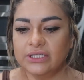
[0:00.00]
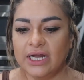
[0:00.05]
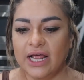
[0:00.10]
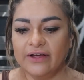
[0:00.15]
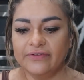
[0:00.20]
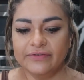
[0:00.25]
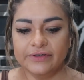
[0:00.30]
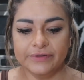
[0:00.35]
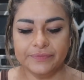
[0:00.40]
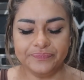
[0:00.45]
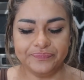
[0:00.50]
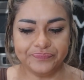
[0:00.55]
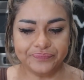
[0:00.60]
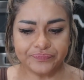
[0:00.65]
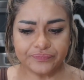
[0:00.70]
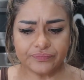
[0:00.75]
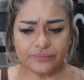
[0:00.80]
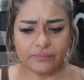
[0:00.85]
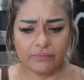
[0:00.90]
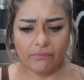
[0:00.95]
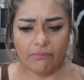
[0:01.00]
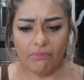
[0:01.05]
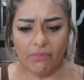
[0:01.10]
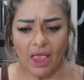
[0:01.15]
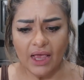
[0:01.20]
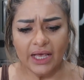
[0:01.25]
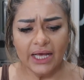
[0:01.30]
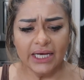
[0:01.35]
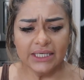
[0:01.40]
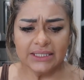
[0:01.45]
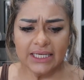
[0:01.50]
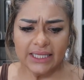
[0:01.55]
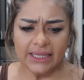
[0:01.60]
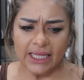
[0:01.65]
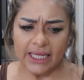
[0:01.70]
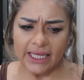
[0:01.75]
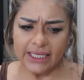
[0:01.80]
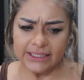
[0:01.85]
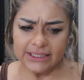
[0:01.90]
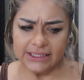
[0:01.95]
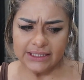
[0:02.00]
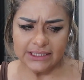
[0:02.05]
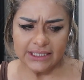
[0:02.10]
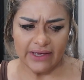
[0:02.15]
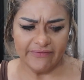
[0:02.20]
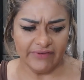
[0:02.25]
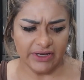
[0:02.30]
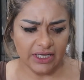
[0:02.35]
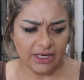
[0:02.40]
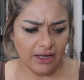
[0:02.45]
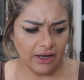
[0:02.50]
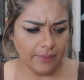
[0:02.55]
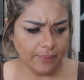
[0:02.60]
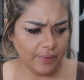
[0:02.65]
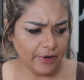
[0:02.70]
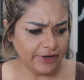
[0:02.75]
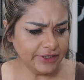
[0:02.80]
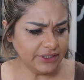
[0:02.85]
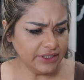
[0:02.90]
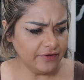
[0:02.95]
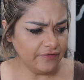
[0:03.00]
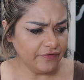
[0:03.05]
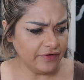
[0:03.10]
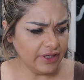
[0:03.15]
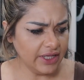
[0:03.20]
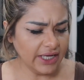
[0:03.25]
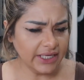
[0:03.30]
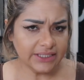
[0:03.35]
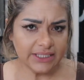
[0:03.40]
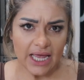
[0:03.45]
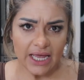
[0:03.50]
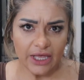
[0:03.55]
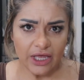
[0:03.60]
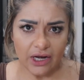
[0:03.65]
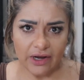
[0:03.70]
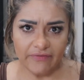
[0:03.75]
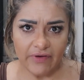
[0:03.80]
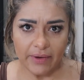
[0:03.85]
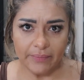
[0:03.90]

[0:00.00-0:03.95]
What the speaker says: left because I think it's 70 a person for the executive.